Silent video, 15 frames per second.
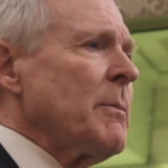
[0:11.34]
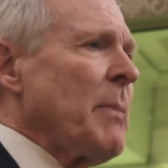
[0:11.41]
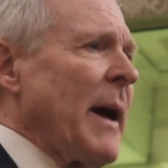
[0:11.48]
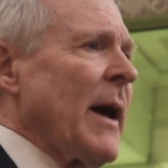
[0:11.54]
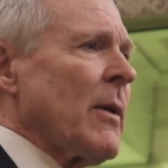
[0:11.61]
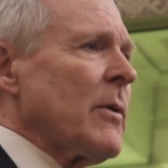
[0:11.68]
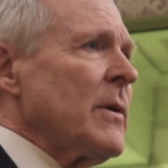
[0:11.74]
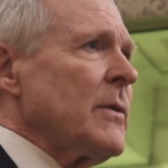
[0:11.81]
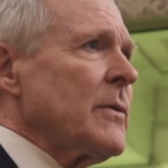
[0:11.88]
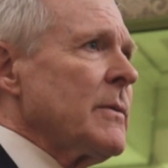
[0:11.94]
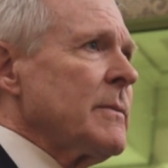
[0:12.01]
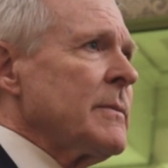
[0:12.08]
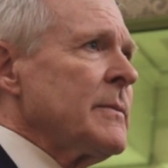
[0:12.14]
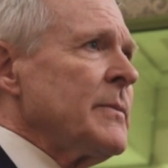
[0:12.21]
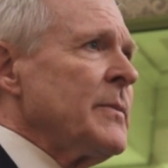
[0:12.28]
in batteries.
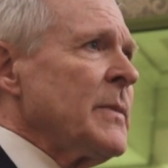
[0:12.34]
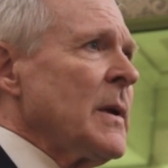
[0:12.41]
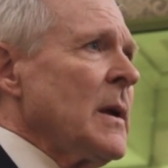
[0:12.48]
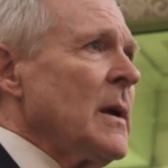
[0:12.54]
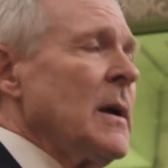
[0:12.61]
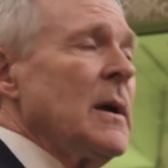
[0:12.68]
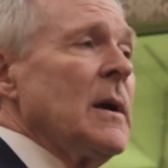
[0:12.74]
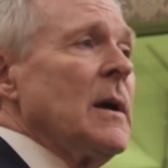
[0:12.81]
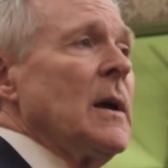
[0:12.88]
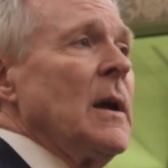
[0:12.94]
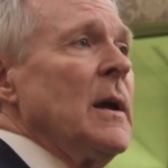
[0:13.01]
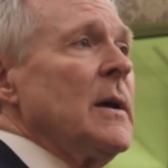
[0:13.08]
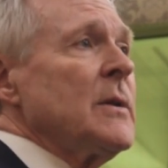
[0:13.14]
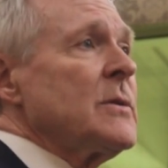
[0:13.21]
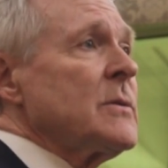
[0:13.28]

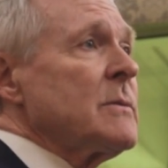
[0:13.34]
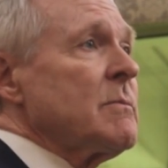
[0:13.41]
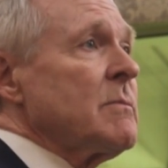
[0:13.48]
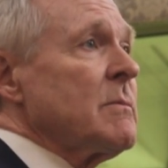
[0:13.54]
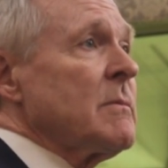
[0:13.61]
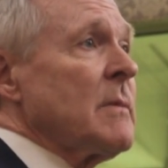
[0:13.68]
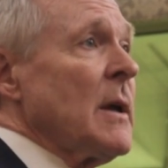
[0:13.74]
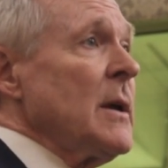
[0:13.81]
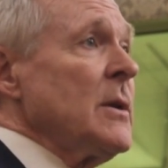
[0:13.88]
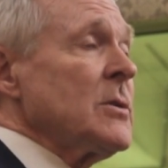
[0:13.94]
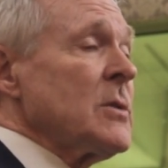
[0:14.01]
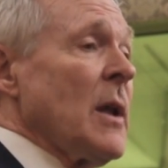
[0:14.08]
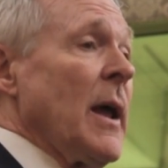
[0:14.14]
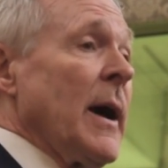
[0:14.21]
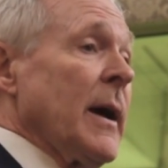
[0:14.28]
It's
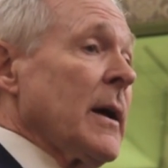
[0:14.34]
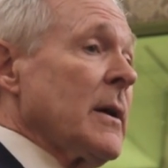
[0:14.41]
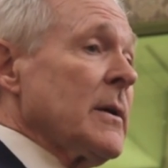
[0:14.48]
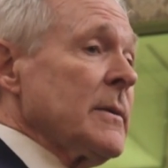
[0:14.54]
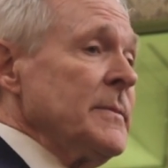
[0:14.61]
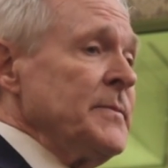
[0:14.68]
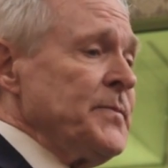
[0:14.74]
things like